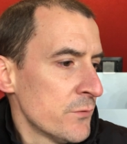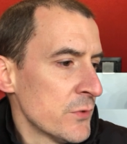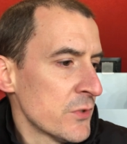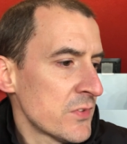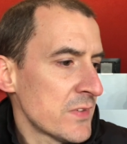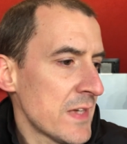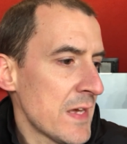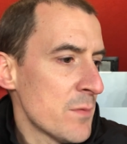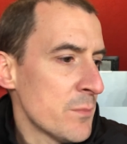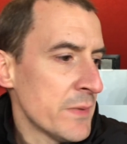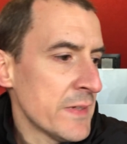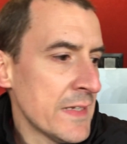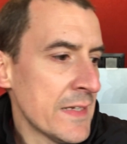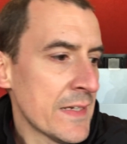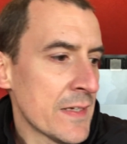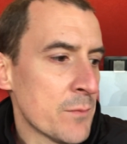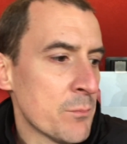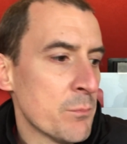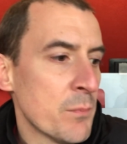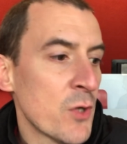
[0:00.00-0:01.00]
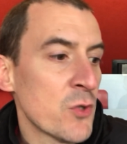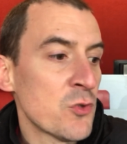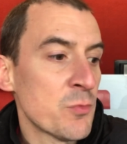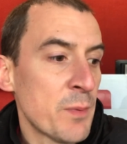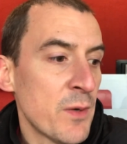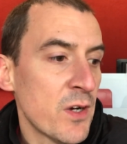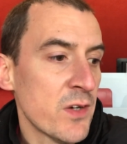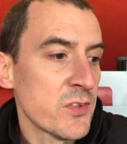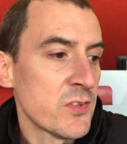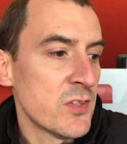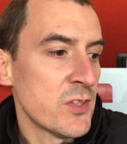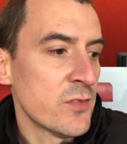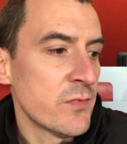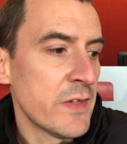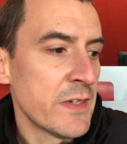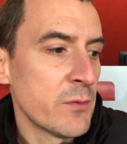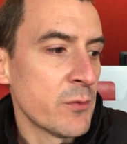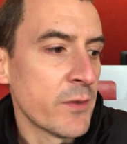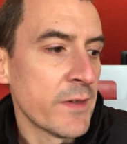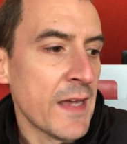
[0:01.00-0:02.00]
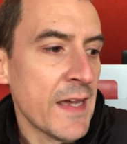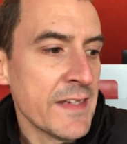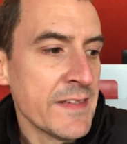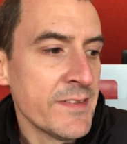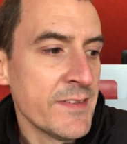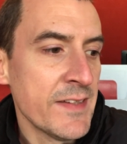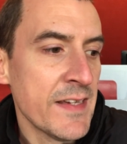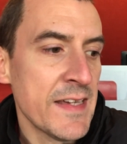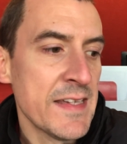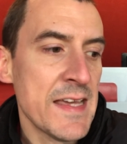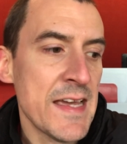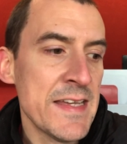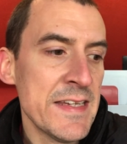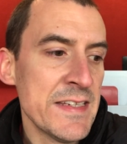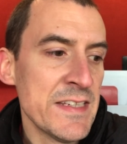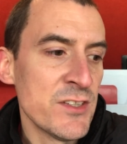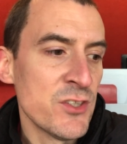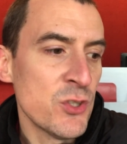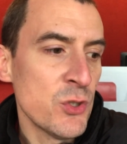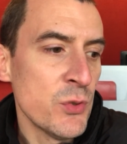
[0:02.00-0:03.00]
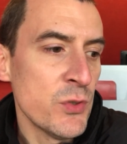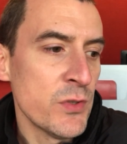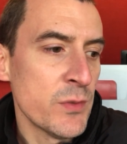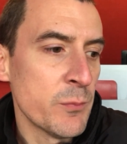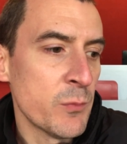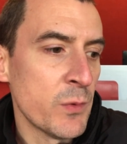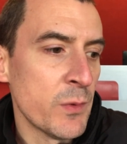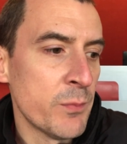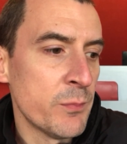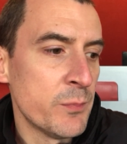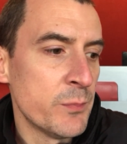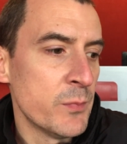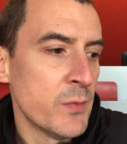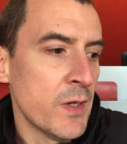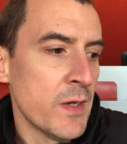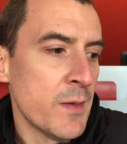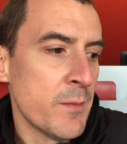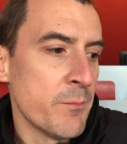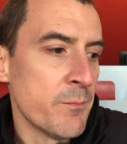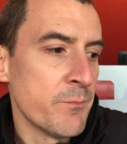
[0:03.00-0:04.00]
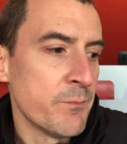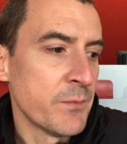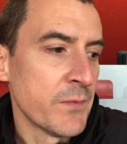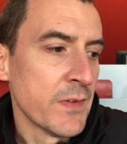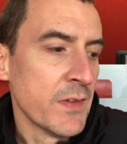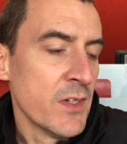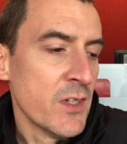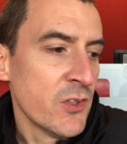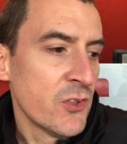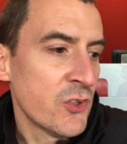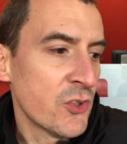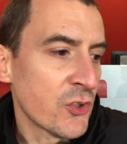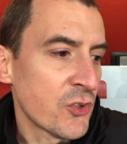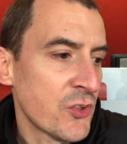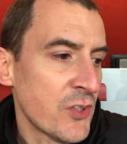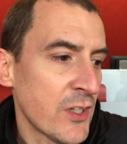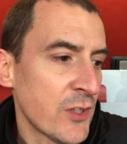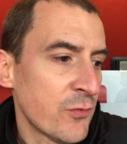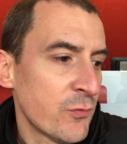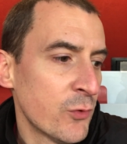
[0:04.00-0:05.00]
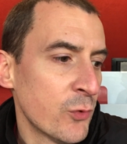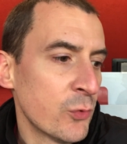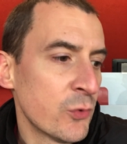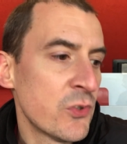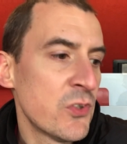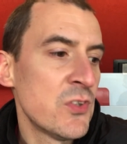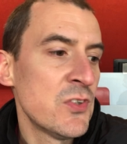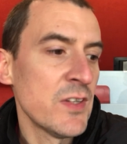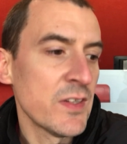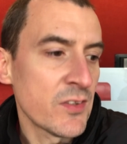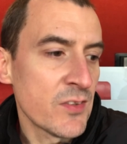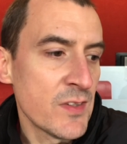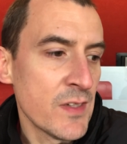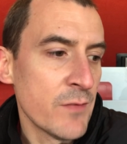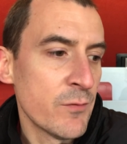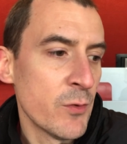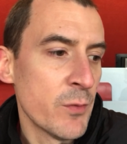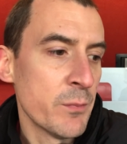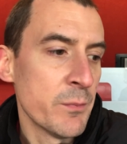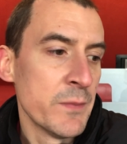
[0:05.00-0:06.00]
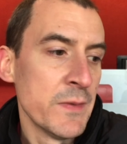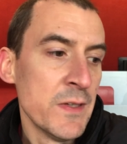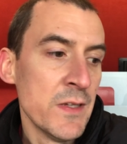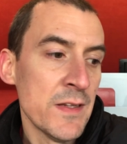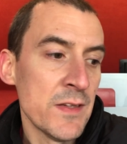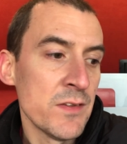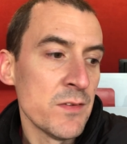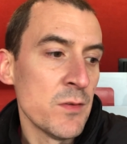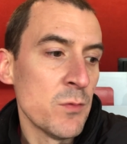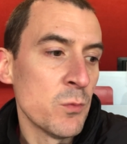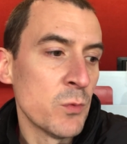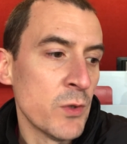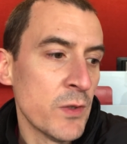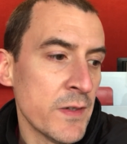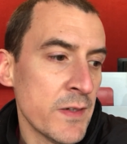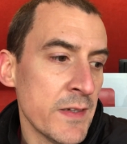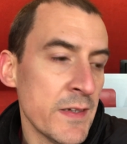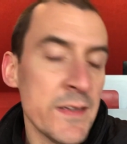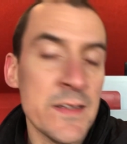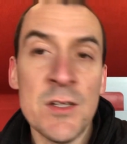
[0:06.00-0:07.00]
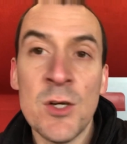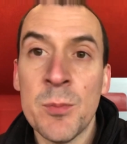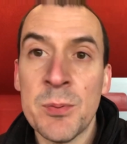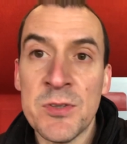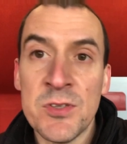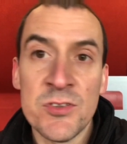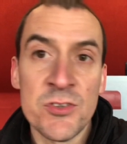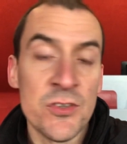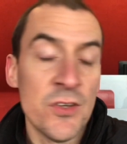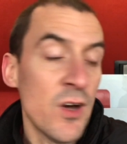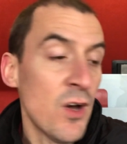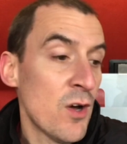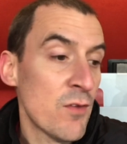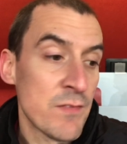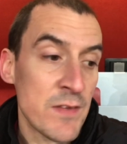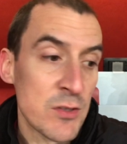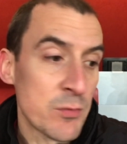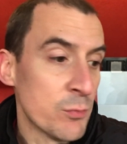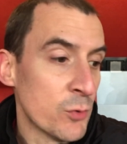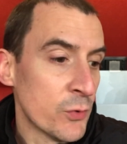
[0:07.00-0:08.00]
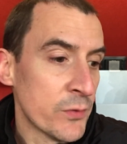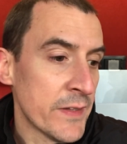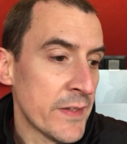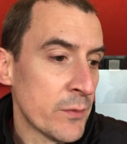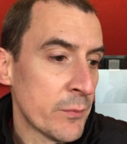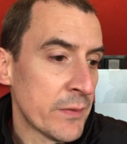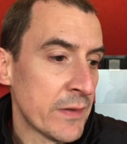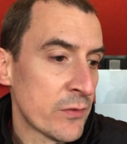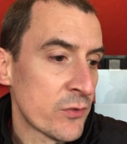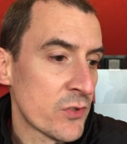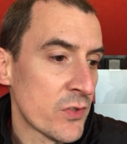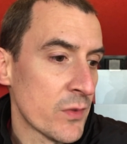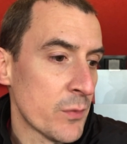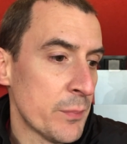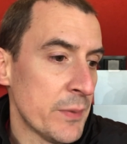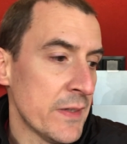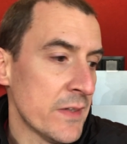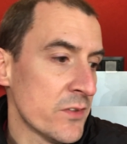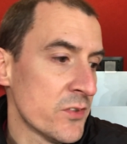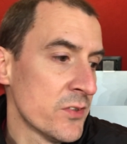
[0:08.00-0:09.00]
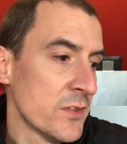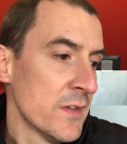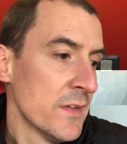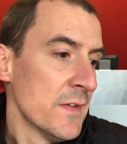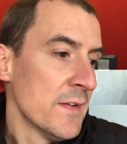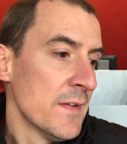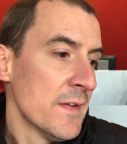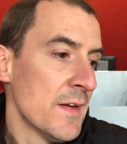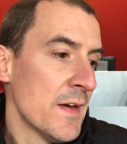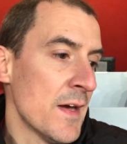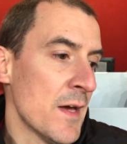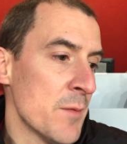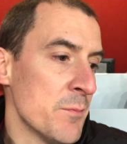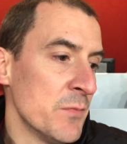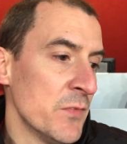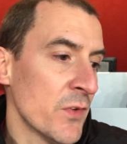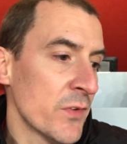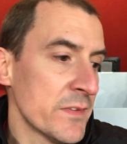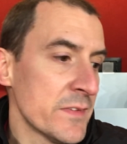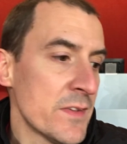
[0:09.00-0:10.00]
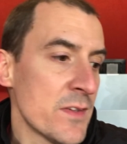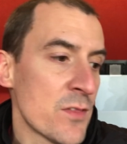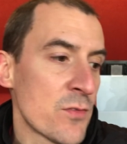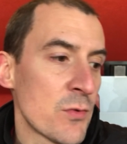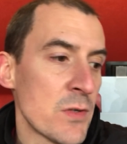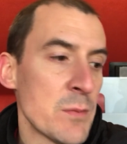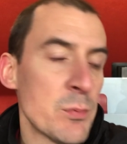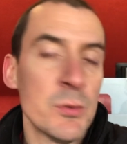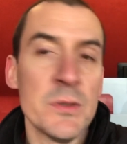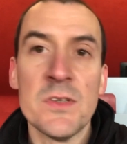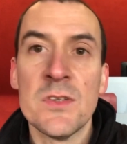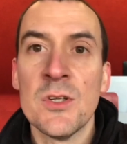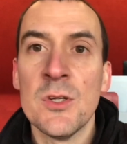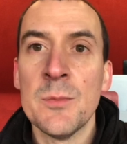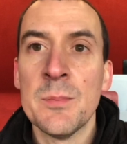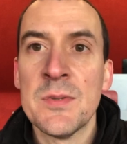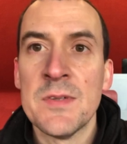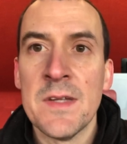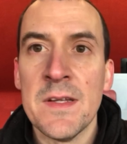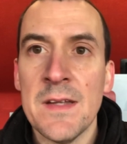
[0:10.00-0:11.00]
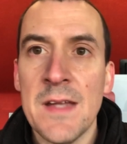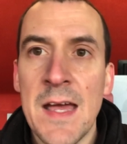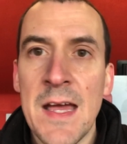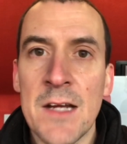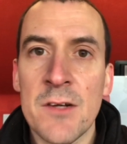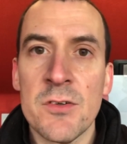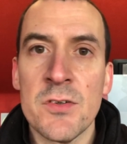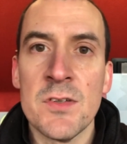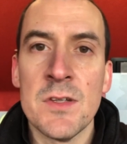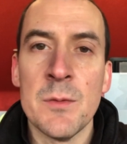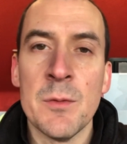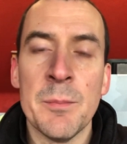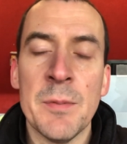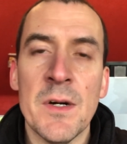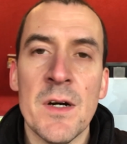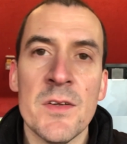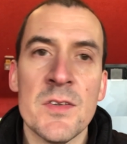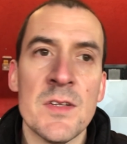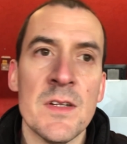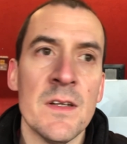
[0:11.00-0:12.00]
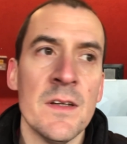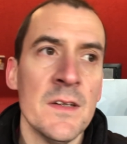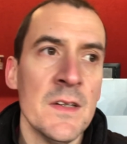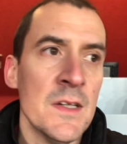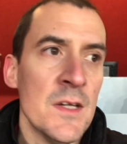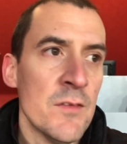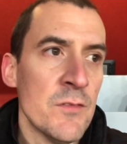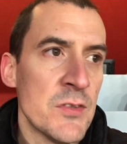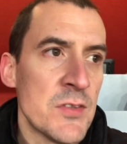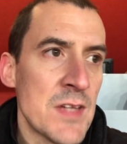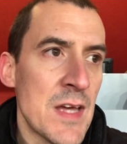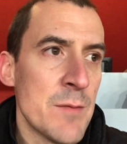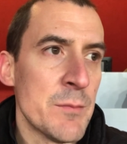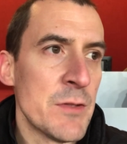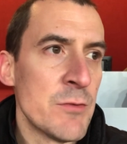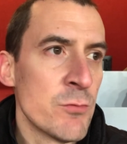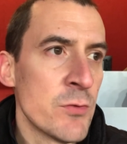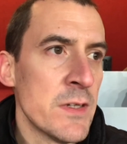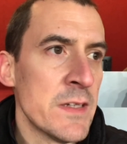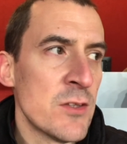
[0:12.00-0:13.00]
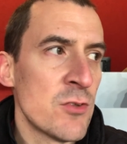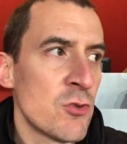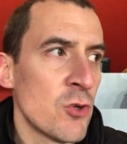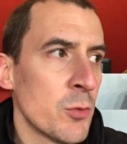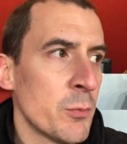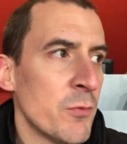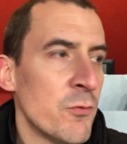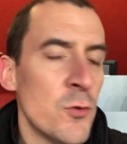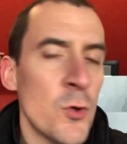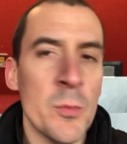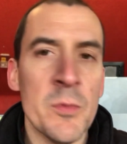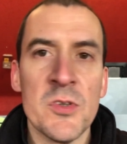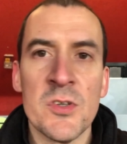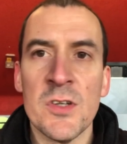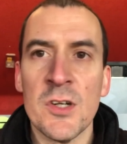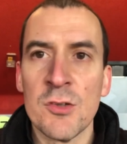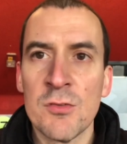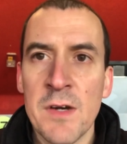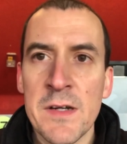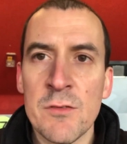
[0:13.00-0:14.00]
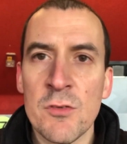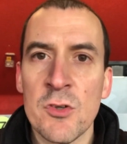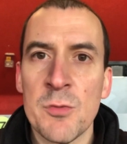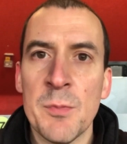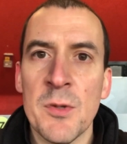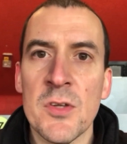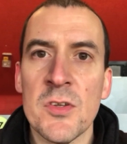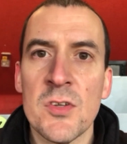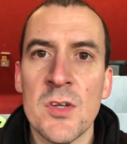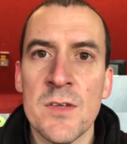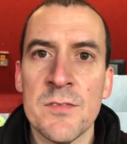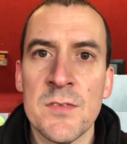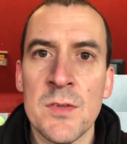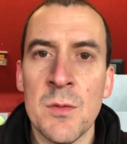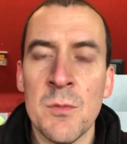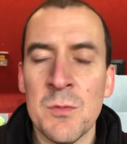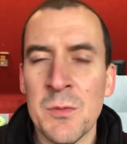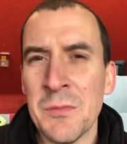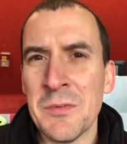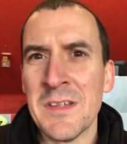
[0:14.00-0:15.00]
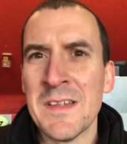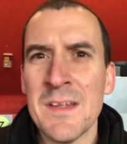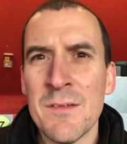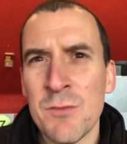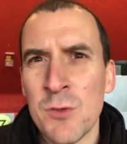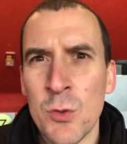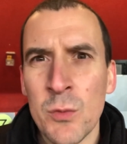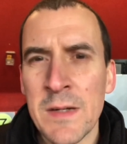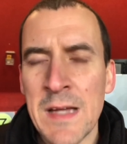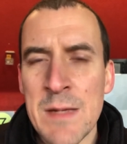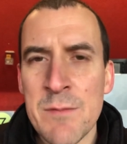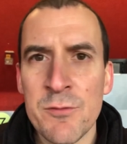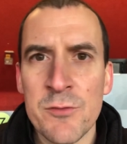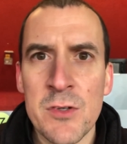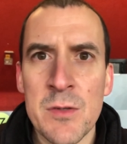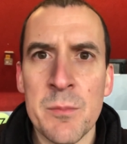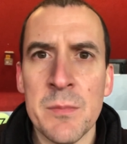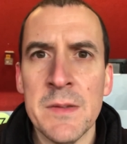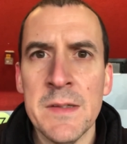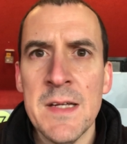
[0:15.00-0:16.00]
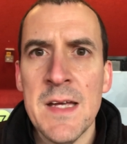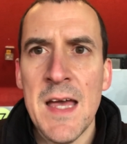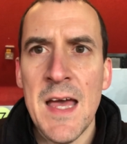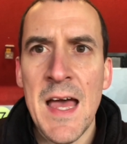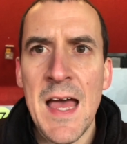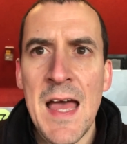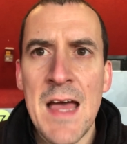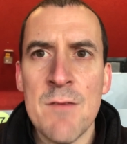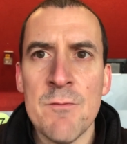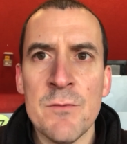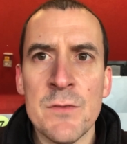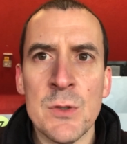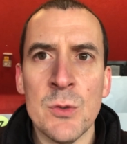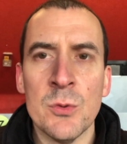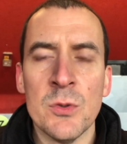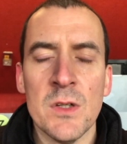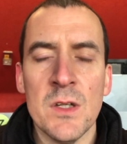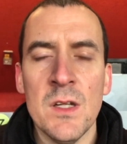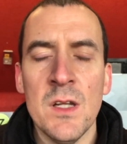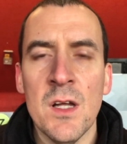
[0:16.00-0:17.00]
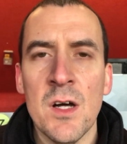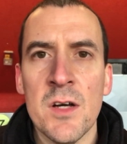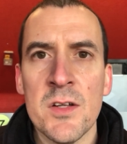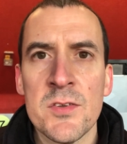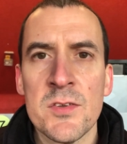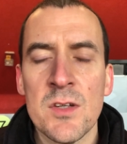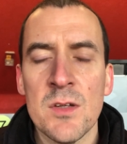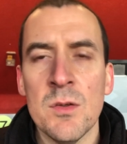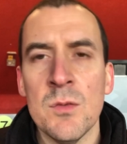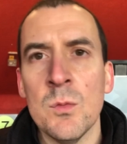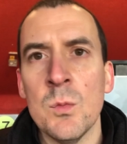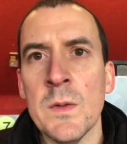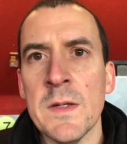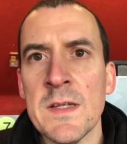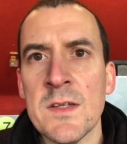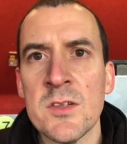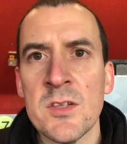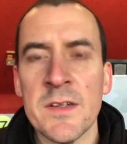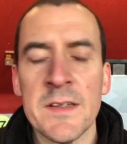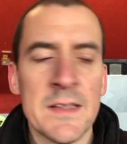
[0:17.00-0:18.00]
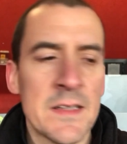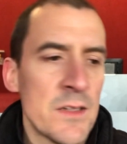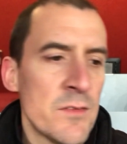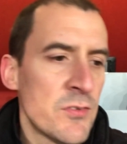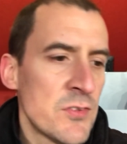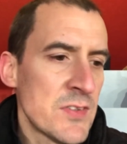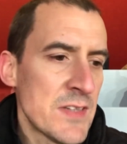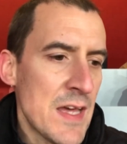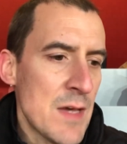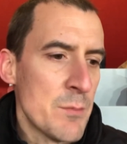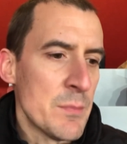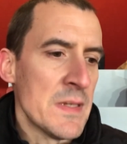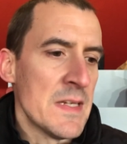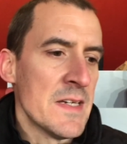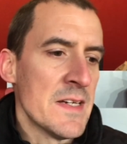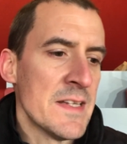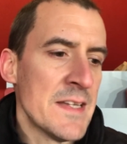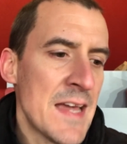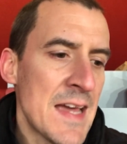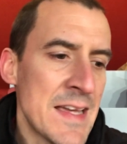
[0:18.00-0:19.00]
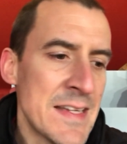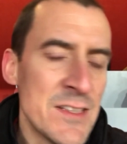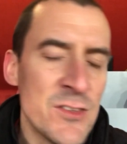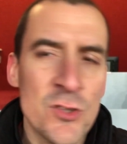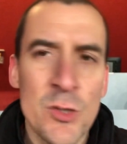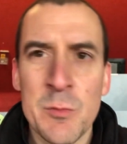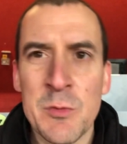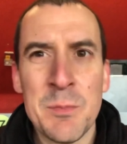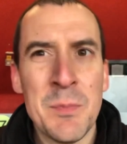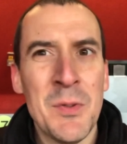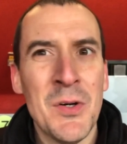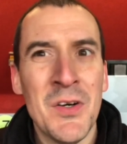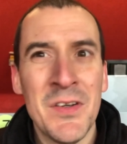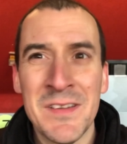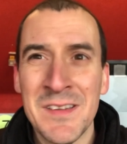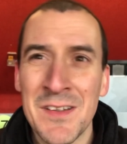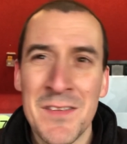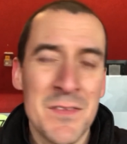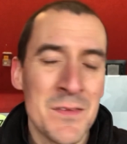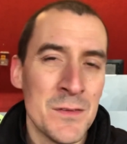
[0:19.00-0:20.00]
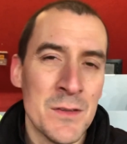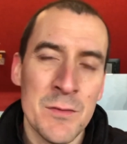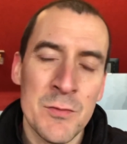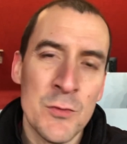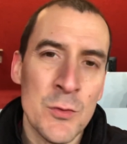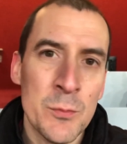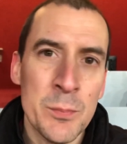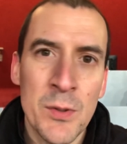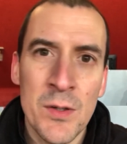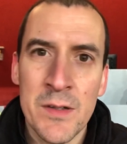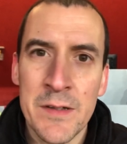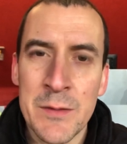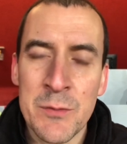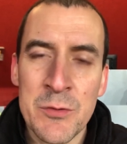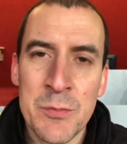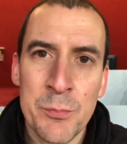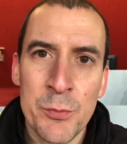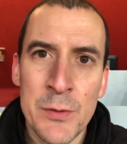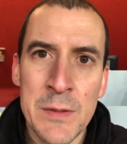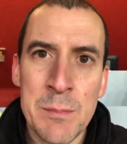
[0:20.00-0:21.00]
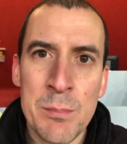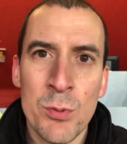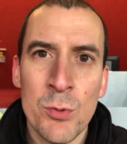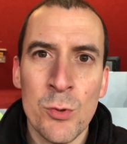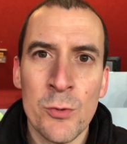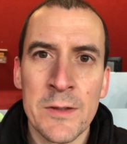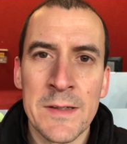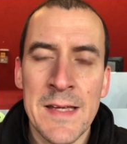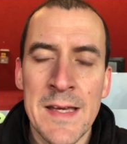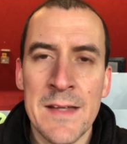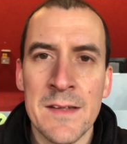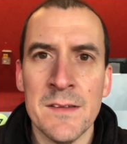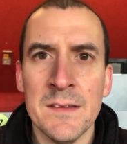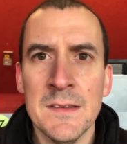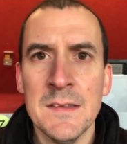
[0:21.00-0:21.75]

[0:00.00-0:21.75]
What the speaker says: Sambi. He had most passes of anyone, 88. 82 of them were successful. 60 of them were in the opposition half. That's more than anyone else on the pitch. 93.2% accuracy with passing for Sambi. Really strong performance and a great response after what was a difficult game for him at Anfield last week. So I'm going to give Sambi an 8. Thomas Partey, I thought Partey was pretty poor again,